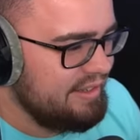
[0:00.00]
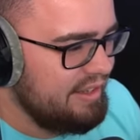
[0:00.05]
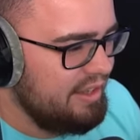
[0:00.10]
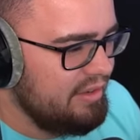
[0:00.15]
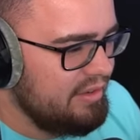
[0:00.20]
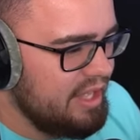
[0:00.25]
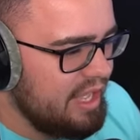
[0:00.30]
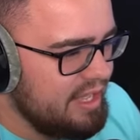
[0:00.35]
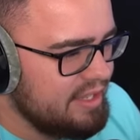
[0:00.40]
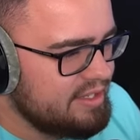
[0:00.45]

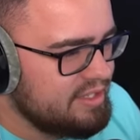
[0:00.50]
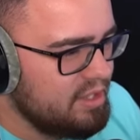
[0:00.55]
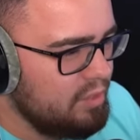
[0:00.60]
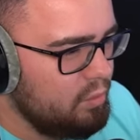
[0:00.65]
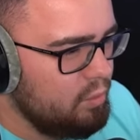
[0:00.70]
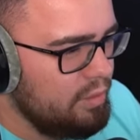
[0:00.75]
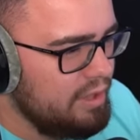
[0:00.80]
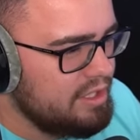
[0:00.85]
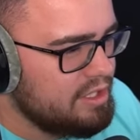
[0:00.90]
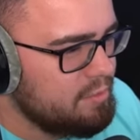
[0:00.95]
Okay, so
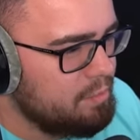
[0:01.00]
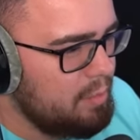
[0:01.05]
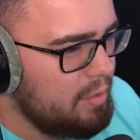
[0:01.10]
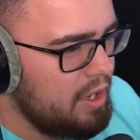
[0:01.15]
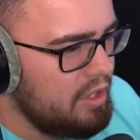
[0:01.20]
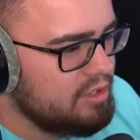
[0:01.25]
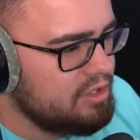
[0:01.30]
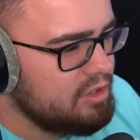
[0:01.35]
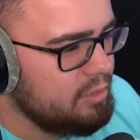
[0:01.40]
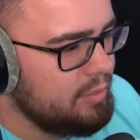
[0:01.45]
which
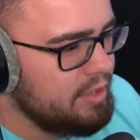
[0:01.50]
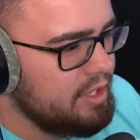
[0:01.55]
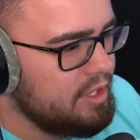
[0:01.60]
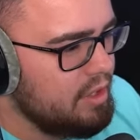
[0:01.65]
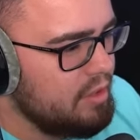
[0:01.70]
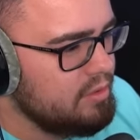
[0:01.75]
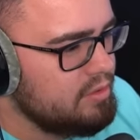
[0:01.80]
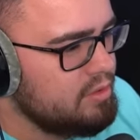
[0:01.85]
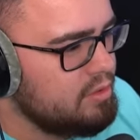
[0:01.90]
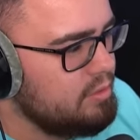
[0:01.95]
boss should we
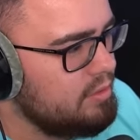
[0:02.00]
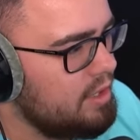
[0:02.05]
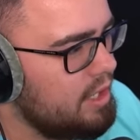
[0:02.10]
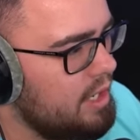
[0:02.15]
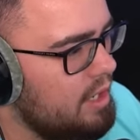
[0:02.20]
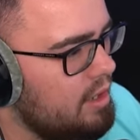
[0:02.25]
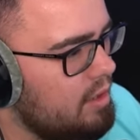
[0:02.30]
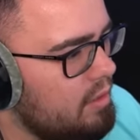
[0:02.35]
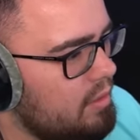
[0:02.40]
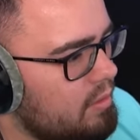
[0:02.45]
go to
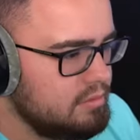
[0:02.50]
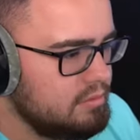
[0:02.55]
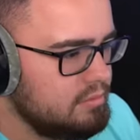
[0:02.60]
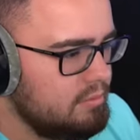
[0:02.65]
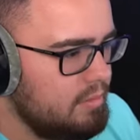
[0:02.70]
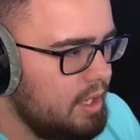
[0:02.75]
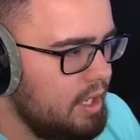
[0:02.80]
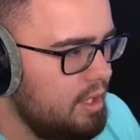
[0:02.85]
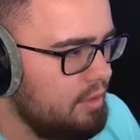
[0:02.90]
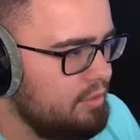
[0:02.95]
now?
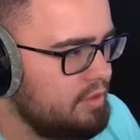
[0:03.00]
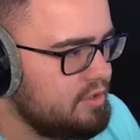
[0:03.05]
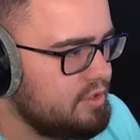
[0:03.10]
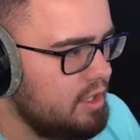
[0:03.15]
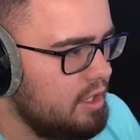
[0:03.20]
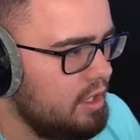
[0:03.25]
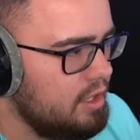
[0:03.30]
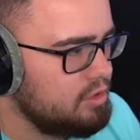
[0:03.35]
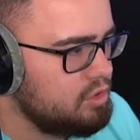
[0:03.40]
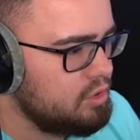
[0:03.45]
My health is
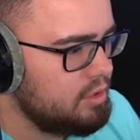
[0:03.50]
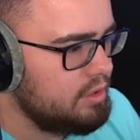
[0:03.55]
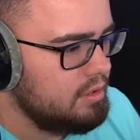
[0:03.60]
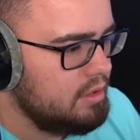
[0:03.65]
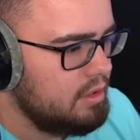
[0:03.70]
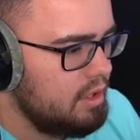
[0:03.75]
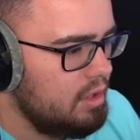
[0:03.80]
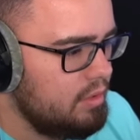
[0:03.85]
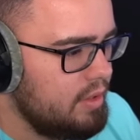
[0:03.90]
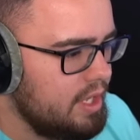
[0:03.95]
100.
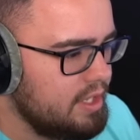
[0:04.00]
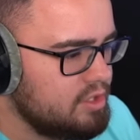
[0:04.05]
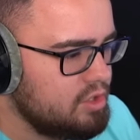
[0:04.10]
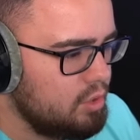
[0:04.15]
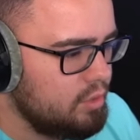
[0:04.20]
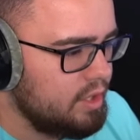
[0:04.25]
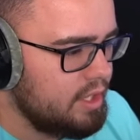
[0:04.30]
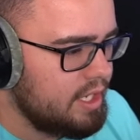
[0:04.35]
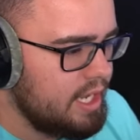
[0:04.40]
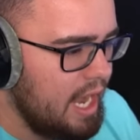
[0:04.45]
Okay, so
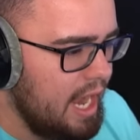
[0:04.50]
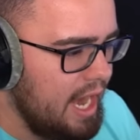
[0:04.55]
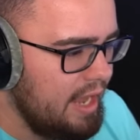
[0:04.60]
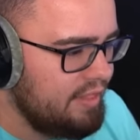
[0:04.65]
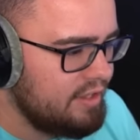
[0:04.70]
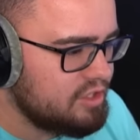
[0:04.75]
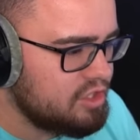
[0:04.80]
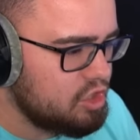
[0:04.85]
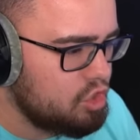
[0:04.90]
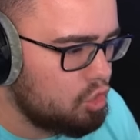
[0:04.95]
the guy
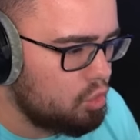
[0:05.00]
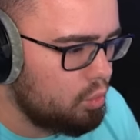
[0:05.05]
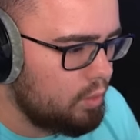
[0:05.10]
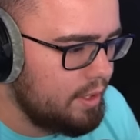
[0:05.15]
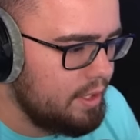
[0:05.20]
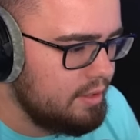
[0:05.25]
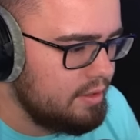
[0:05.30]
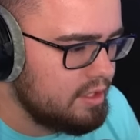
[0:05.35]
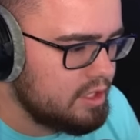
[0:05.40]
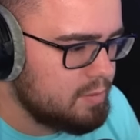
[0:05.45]
that's
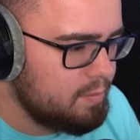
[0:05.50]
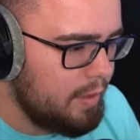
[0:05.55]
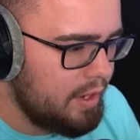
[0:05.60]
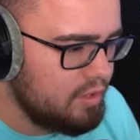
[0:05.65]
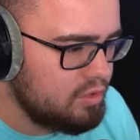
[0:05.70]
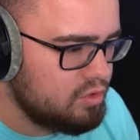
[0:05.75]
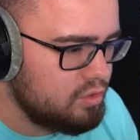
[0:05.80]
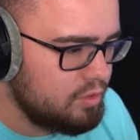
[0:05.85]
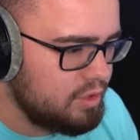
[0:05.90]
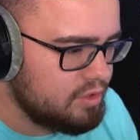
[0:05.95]
green, the
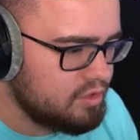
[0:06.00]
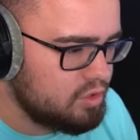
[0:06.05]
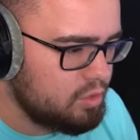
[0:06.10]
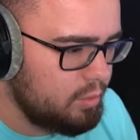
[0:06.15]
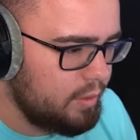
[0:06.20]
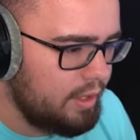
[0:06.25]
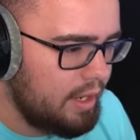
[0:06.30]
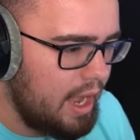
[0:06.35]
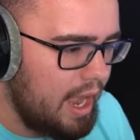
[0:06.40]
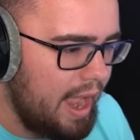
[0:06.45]
spider suit that's
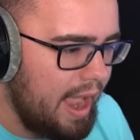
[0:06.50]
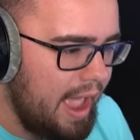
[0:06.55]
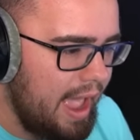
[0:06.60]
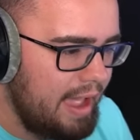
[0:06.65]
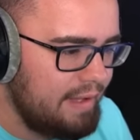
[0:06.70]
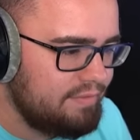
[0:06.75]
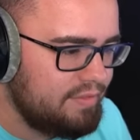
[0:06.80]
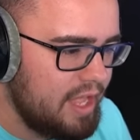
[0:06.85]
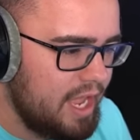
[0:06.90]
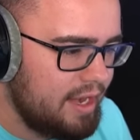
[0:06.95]
green, I
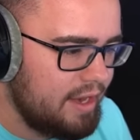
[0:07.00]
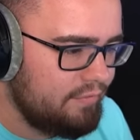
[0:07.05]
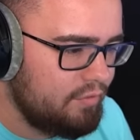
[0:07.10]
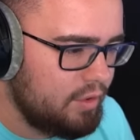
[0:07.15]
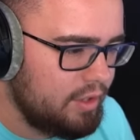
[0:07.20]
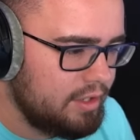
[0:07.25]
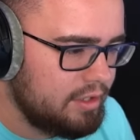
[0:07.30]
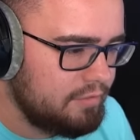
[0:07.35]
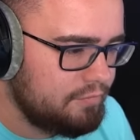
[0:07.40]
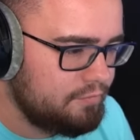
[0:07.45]
have that. I've
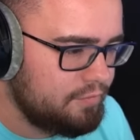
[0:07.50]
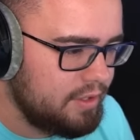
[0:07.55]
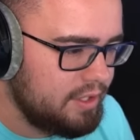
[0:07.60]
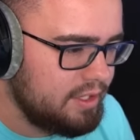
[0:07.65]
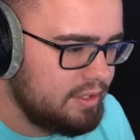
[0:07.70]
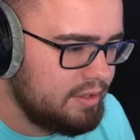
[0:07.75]
already defeated